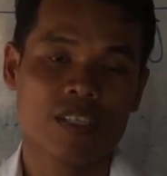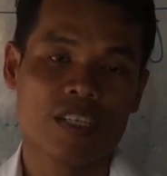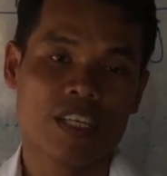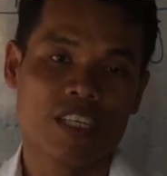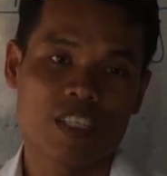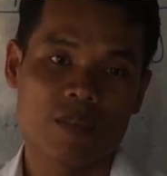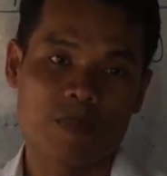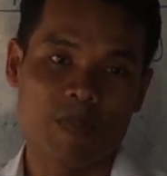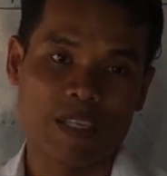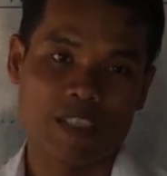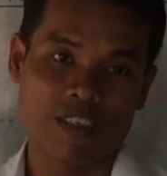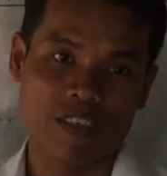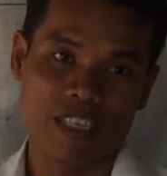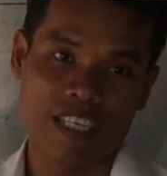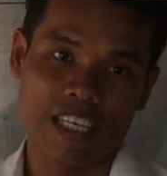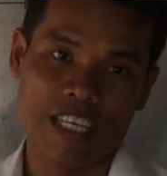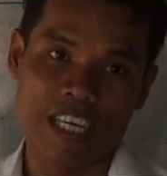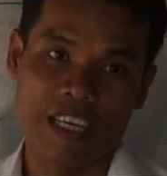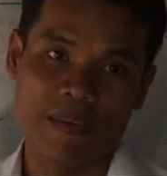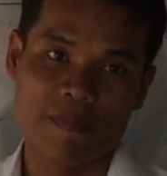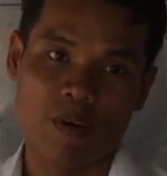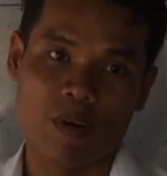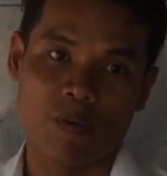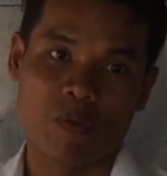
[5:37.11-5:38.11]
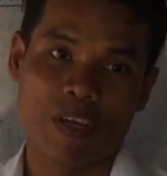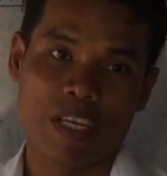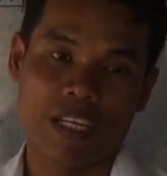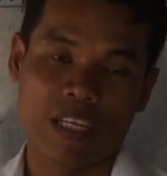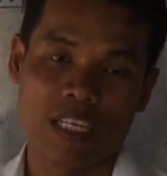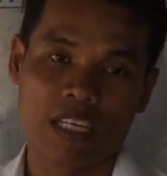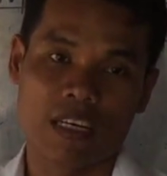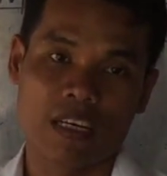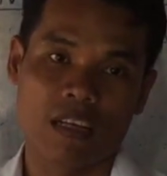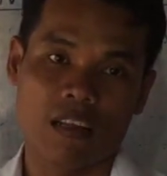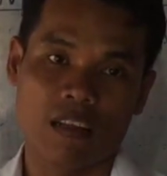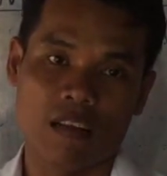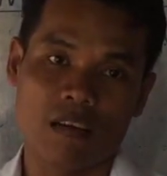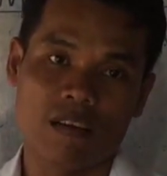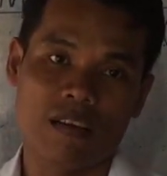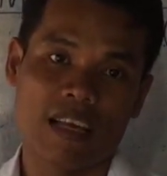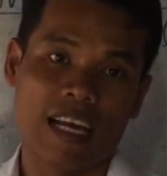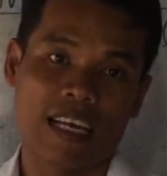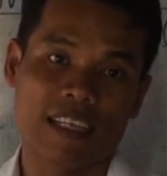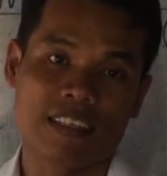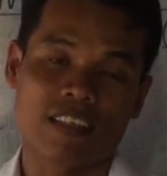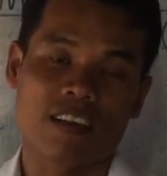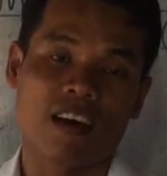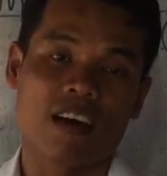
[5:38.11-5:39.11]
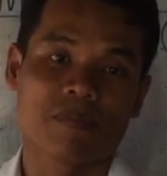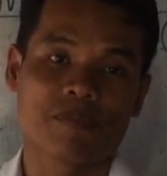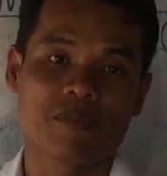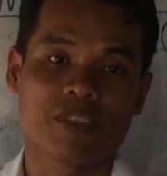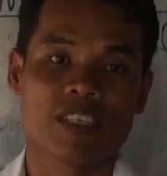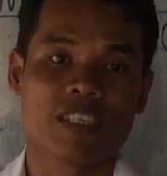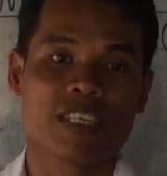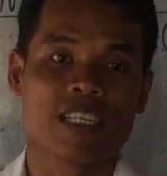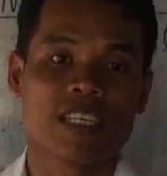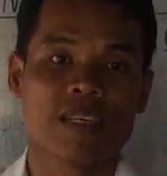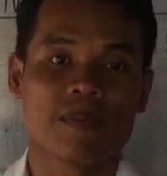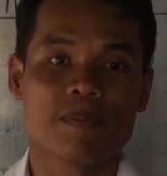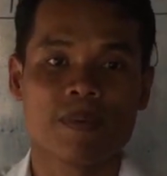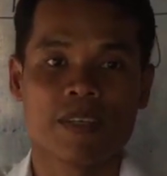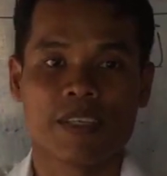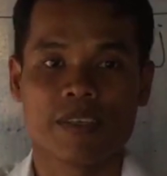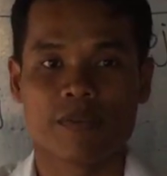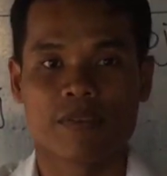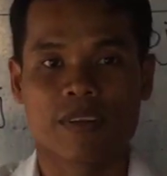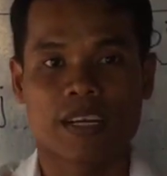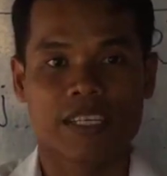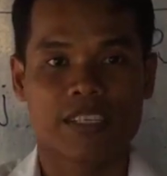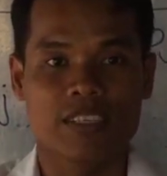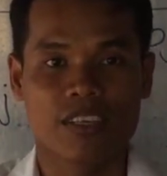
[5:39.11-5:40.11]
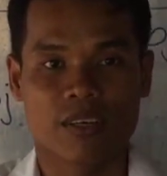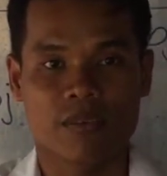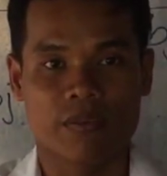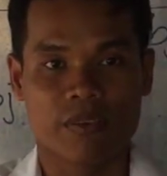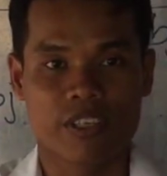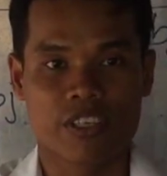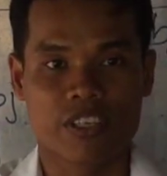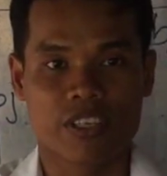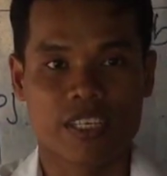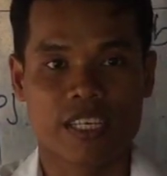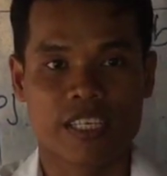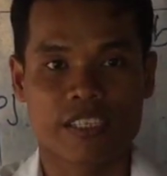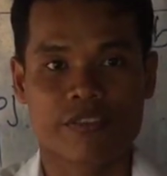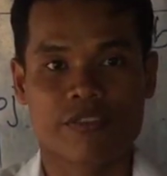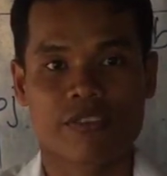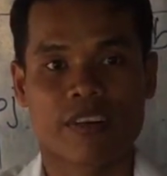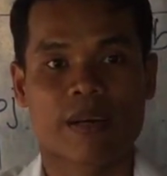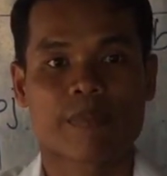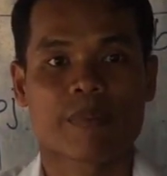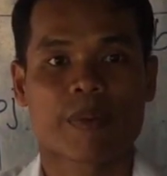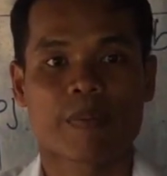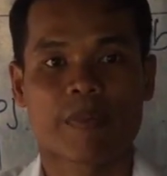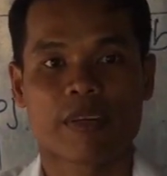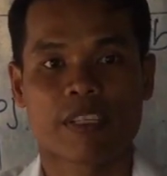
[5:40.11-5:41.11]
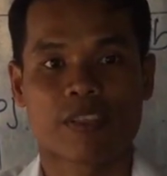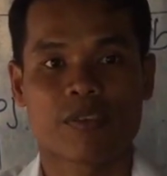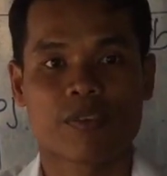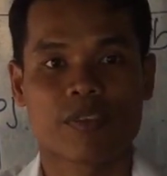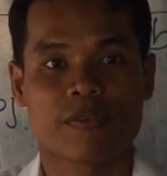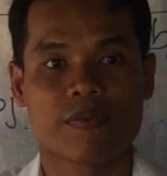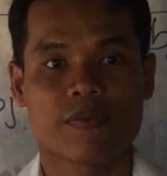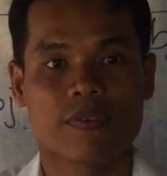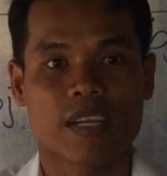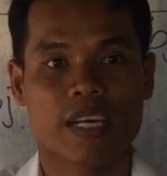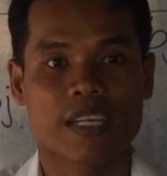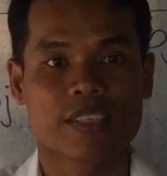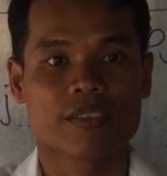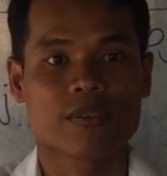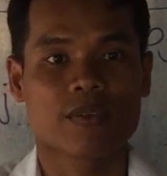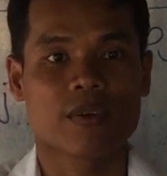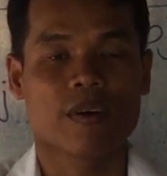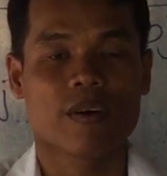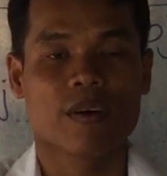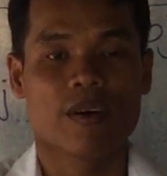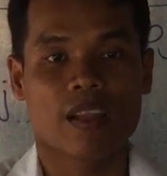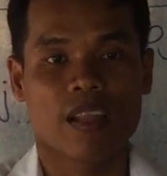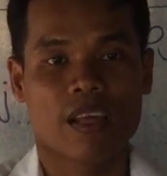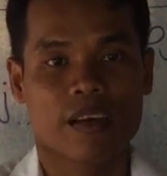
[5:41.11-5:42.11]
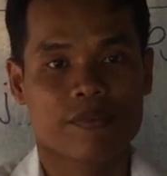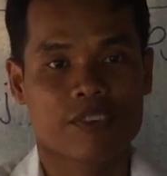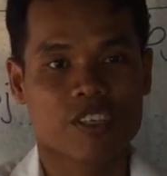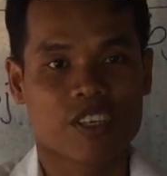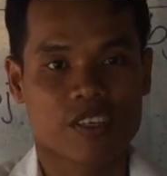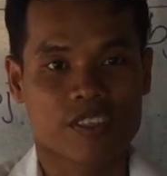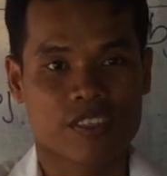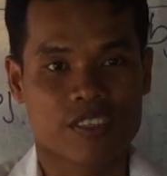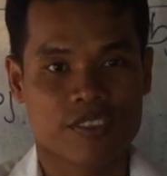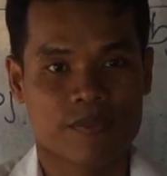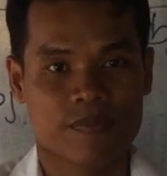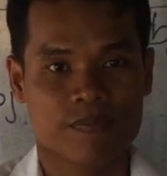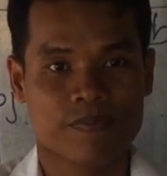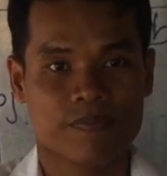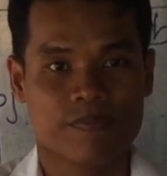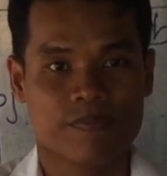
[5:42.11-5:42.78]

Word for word: especially if await the clause as the object here, please write your question and try my best to reply to all of yours.